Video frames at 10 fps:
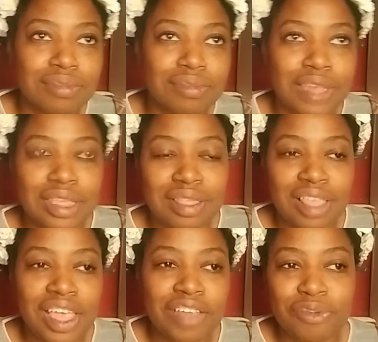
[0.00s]
in
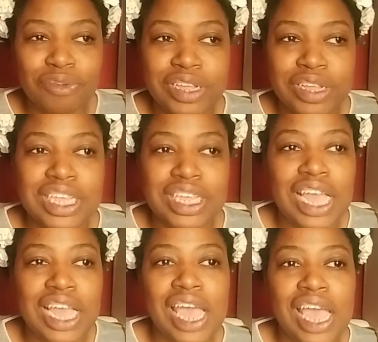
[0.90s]
life,
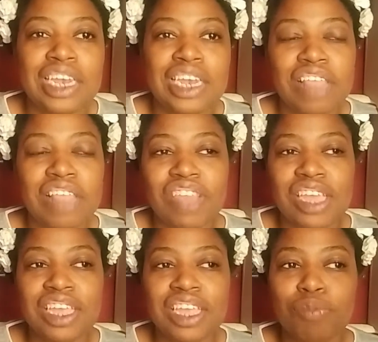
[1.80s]
really. And they
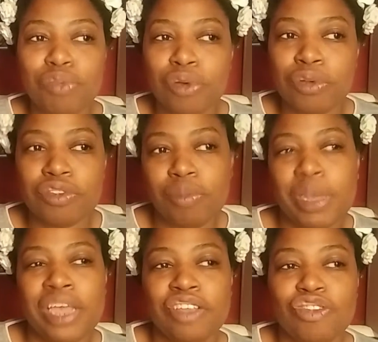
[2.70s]
get approached
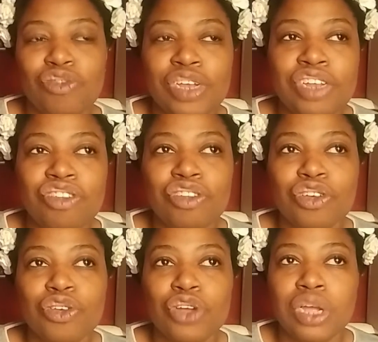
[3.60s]
by a
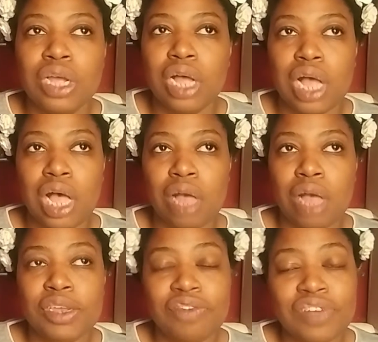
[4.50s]
stranger
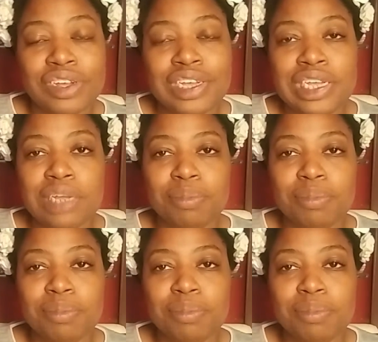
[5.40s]
in a very